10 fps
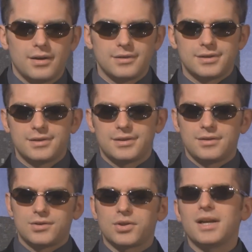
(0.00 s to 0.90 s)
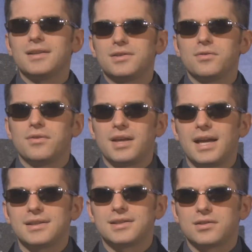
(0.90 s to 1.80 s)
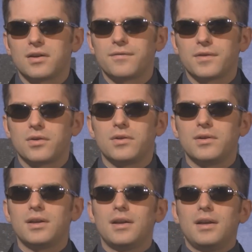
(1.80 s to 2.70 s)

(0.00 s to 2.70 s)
Just try to do that stuff good.